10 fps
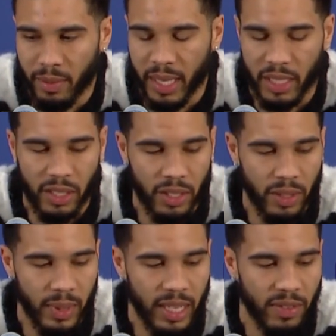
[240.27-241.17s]
making sure
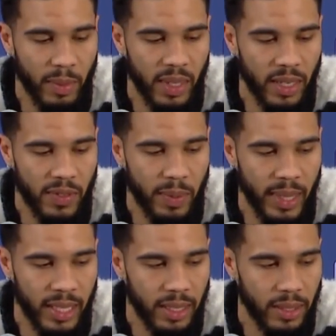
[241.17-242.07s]
that we give him enough
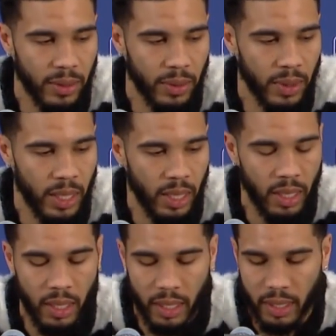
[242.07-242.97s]
space to
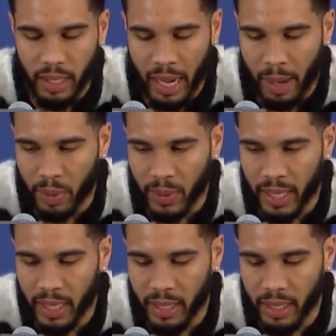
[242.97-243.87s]

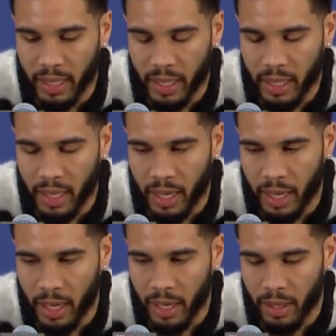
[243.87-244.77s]
operate and,
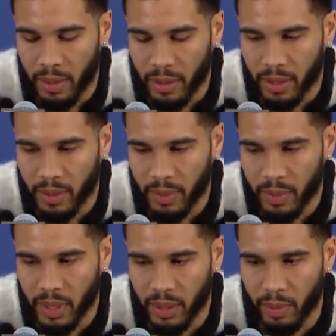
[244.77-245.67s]

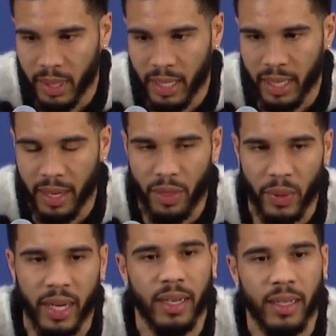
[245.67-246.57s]
you know, be in that
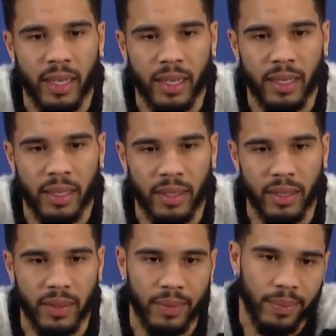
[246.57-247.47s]
threat that, you
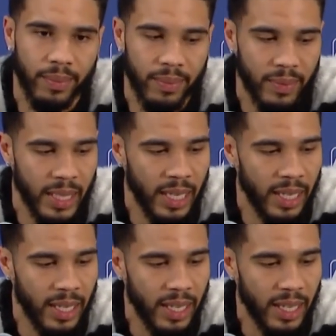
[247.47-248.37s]
know,
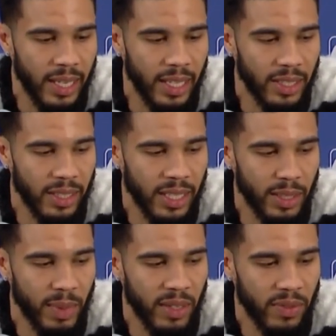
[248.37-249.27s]

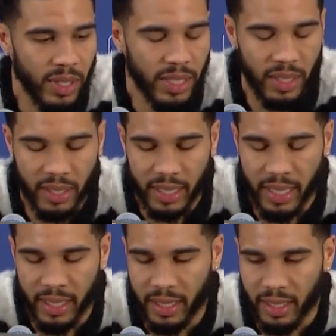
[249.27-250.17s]
he's been for us all
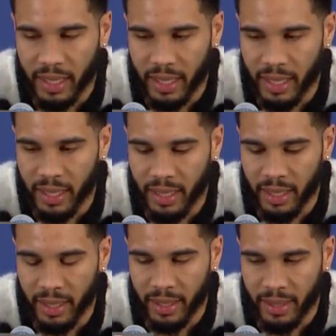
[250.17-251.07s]
season. And,
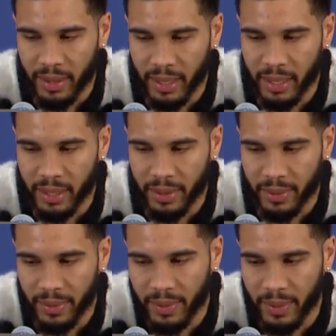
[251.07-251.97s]
you know,
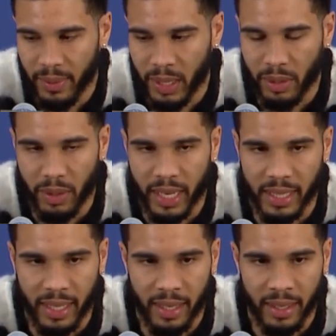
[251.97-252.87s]
we're going to do
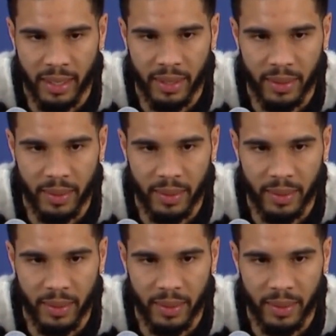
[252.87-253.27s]
that Saturday.